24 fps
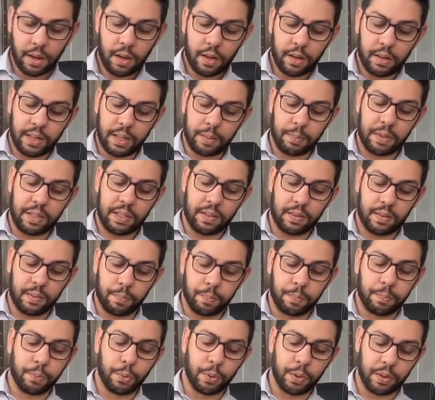Let me
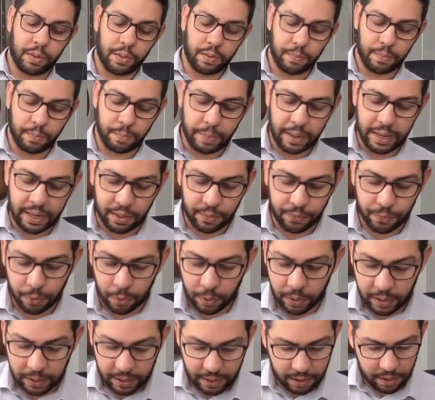make it full
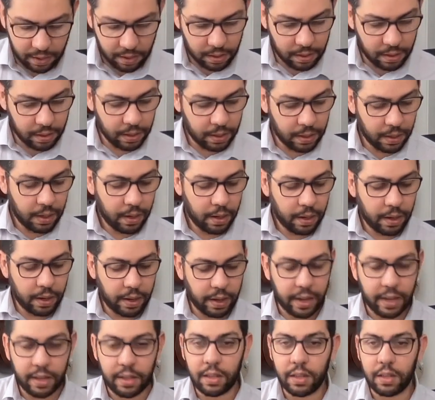clean. And